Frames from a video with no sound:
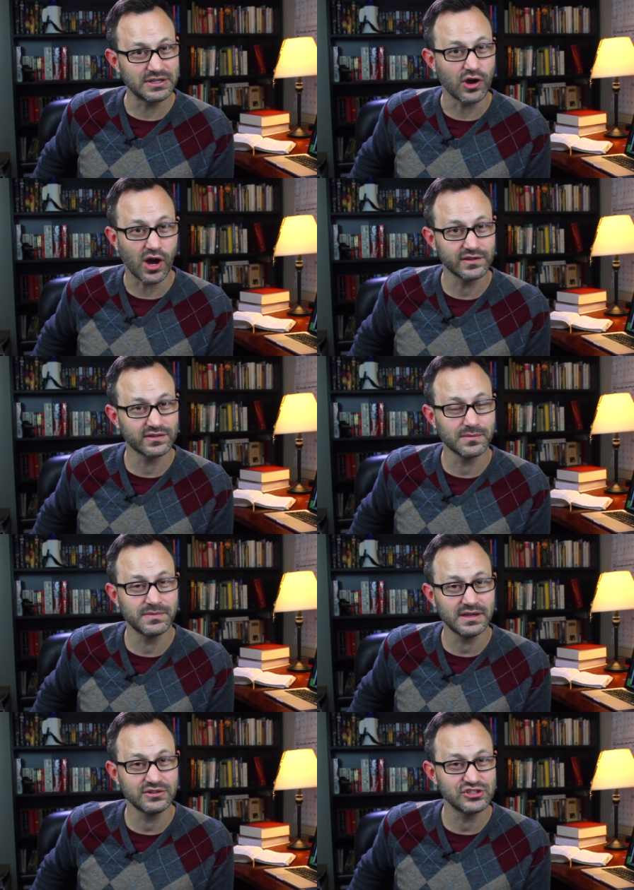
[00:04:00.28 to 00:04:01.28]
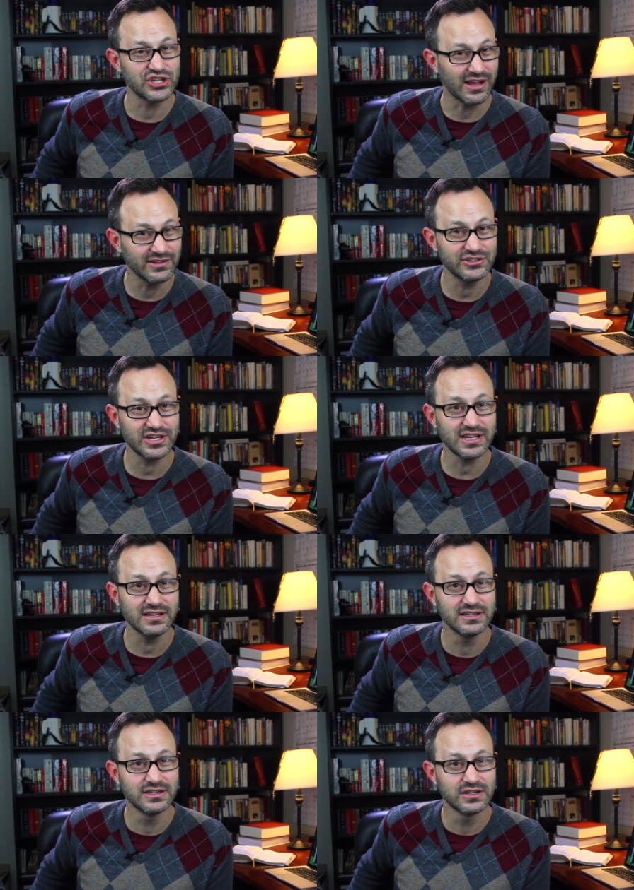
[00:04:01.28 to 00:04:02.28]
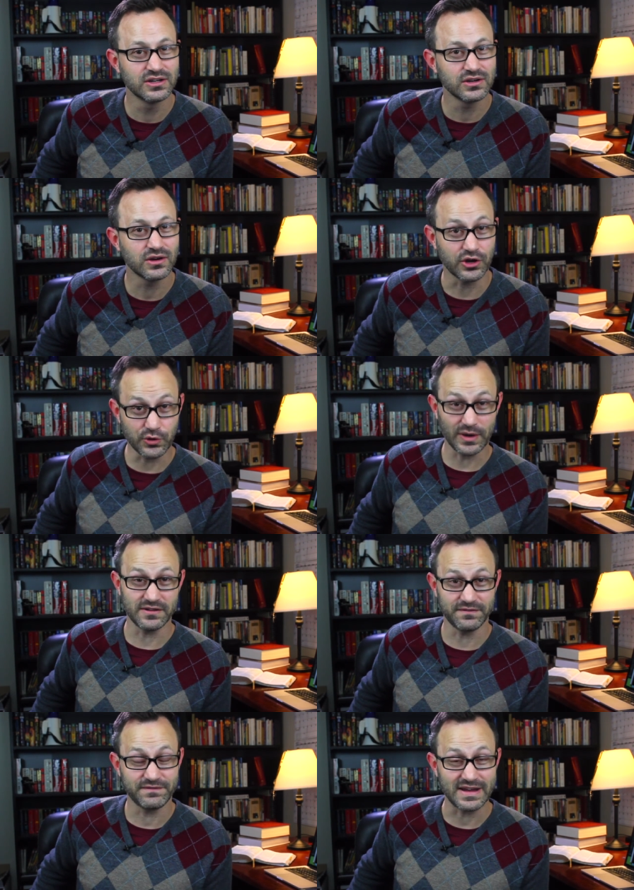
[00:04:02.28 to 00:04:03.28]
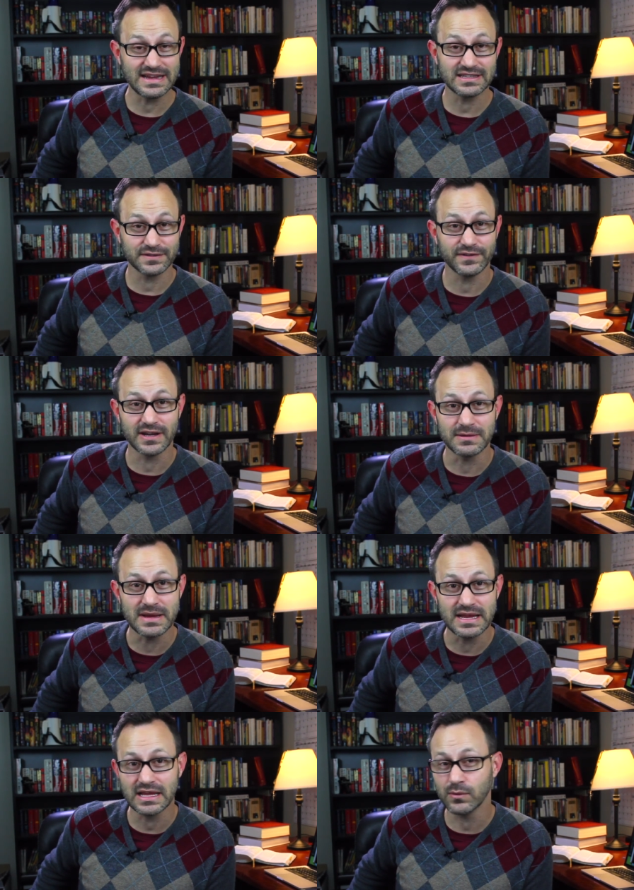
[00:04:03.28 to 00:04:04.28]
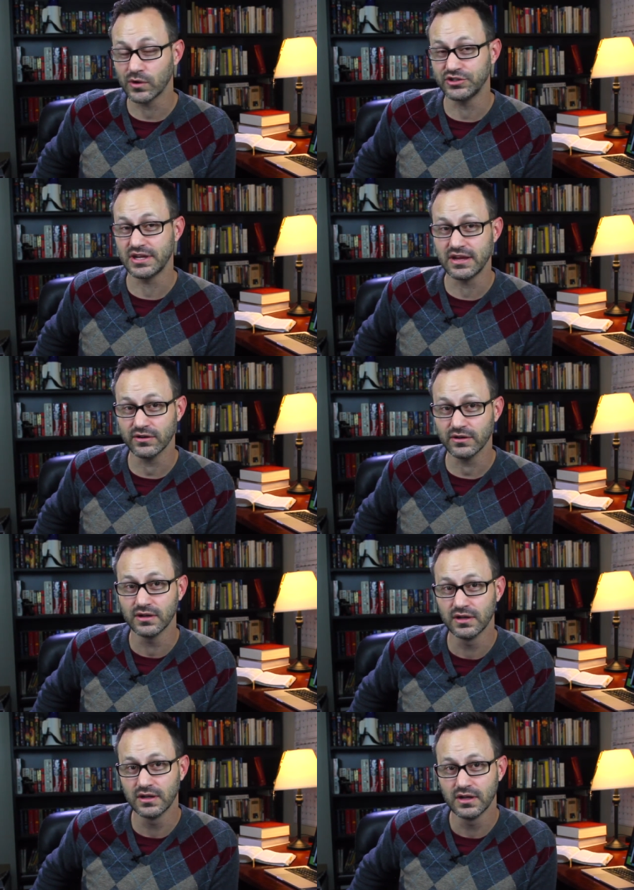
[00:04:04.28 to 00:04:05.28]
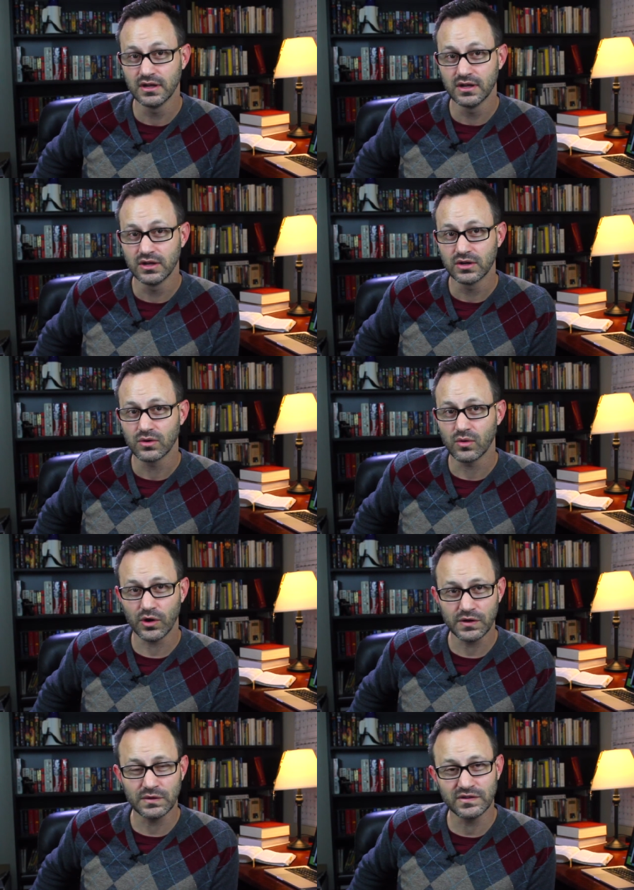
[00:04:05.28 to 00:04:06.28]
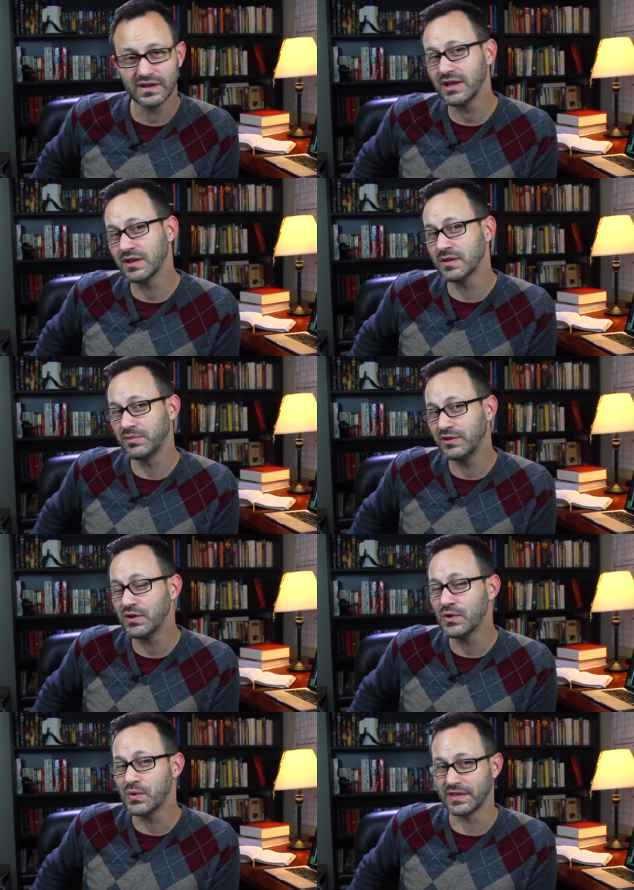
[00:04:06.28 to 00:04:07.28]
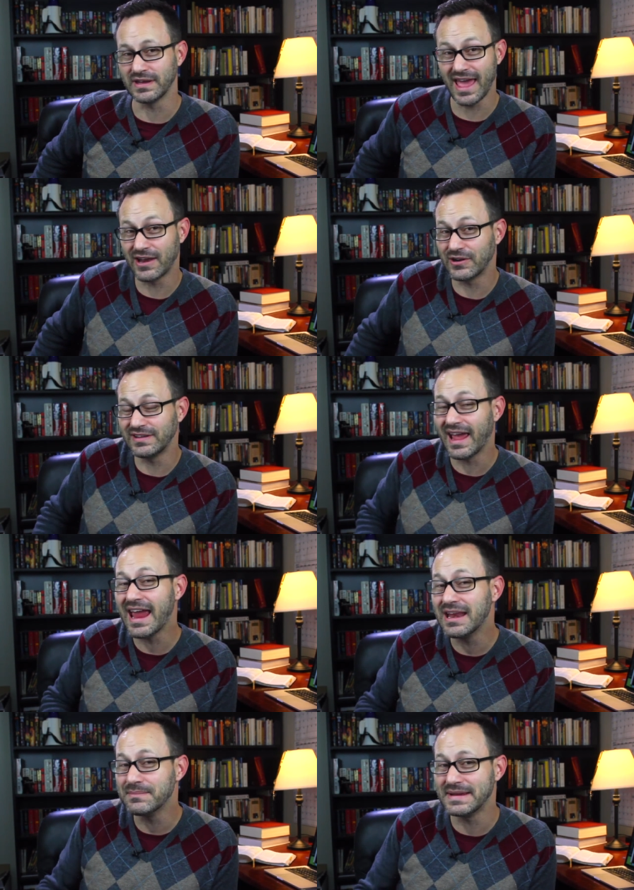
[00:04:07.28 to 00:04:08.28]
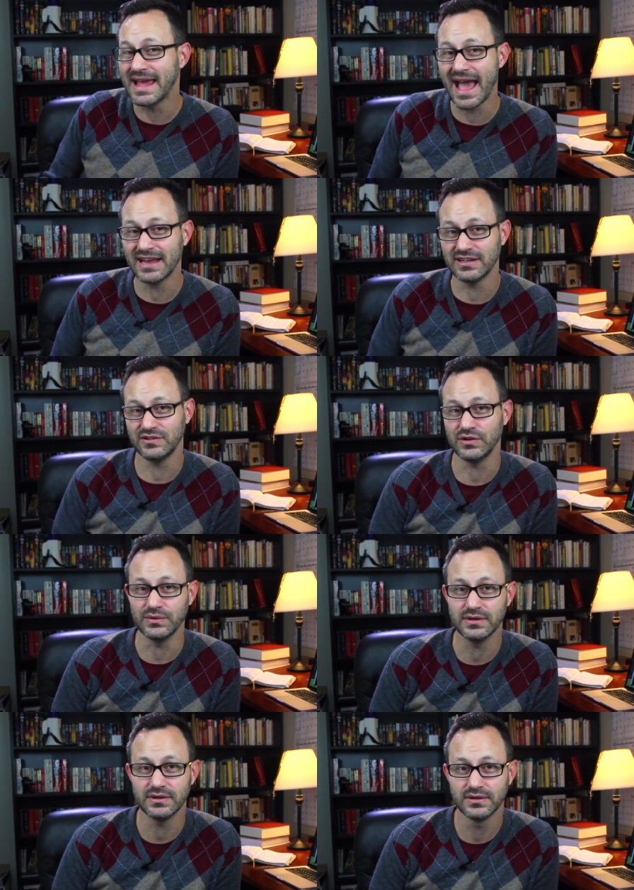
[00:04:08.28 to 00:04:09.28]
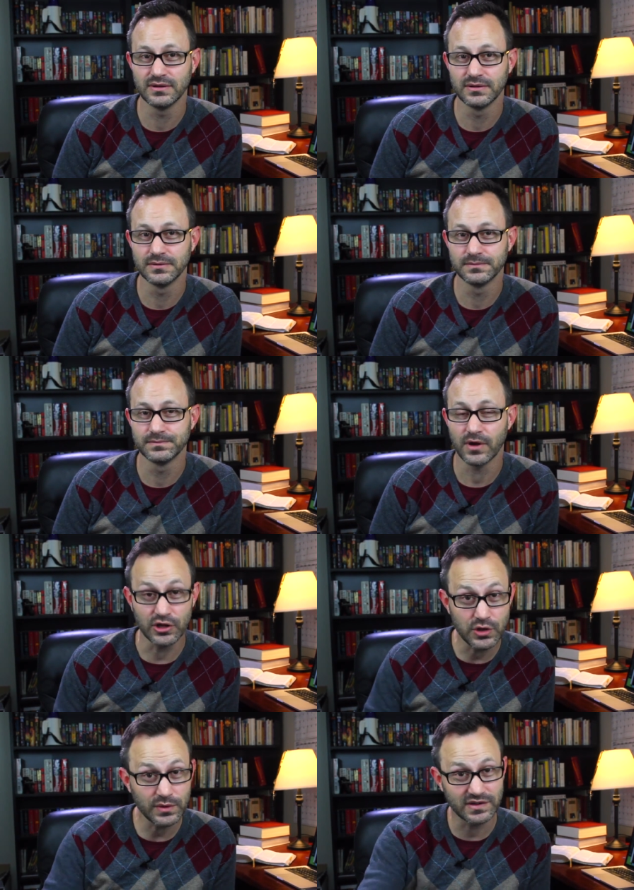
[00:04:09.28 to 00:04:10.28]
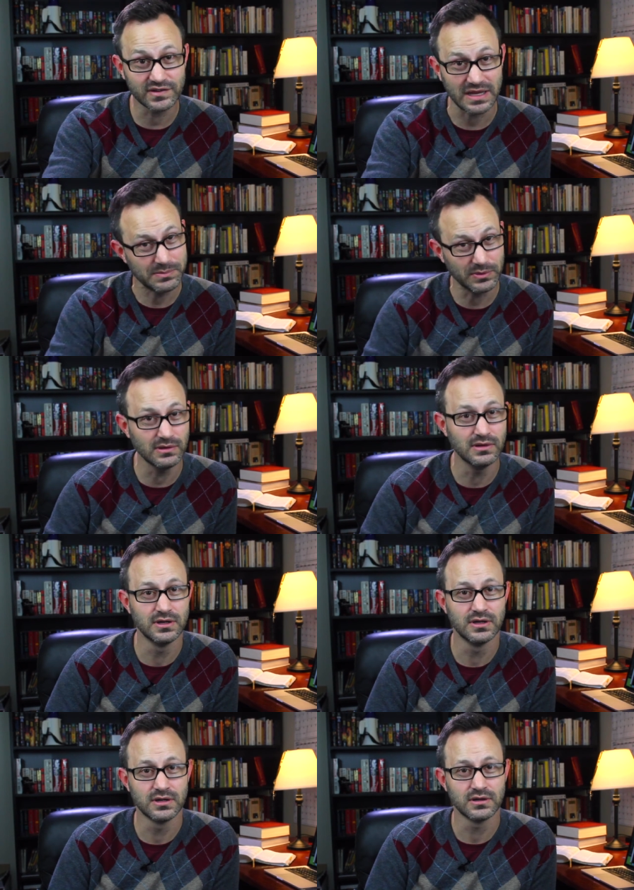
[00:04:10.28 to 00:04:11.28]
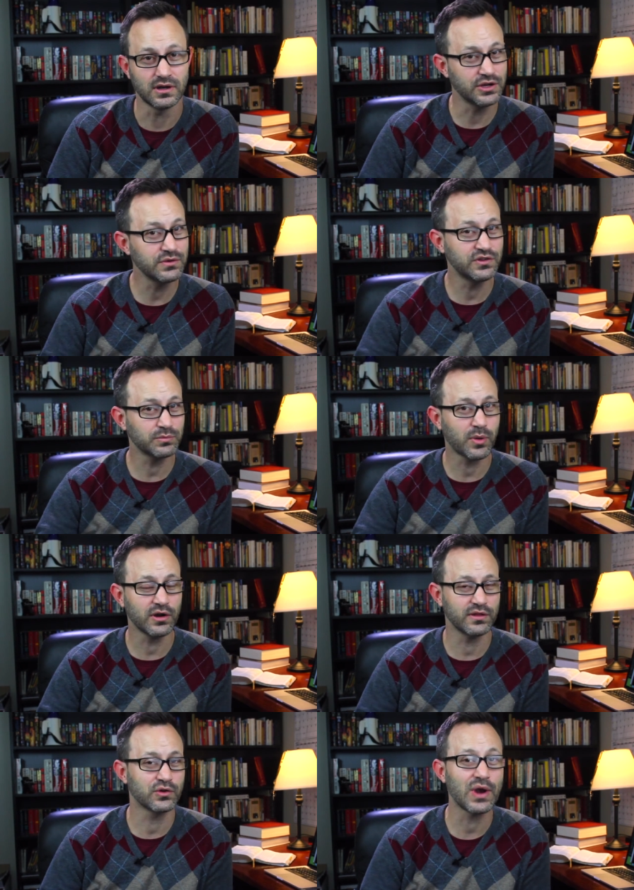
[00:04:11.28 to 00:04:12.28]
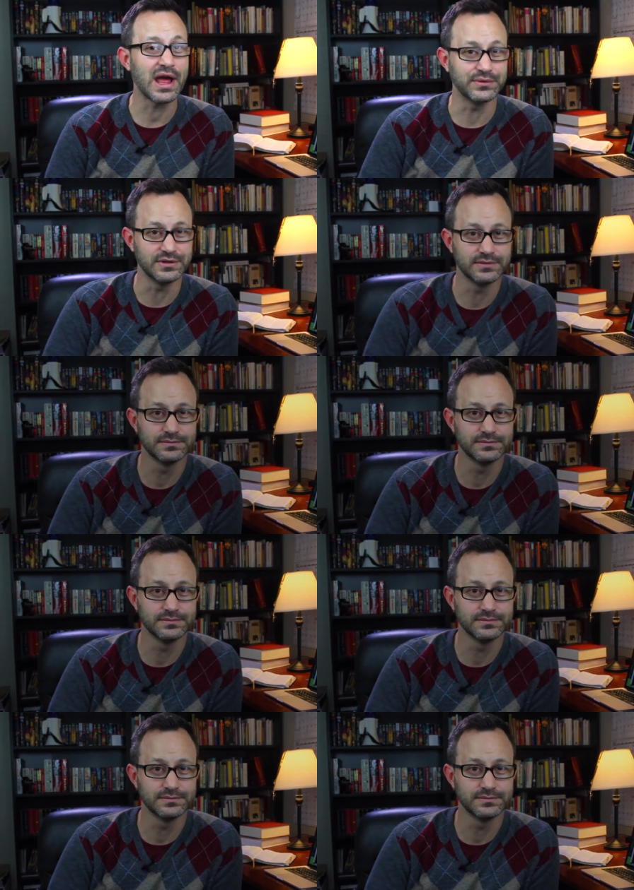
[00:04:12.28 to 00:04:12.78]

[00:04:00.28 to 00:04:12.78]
taught something challenging? Are you ready to fight to find meaning in what you hear? Or are you sitting in the pew with an entertain me attitude? Are you a disciple? Or are you just part of the crowd?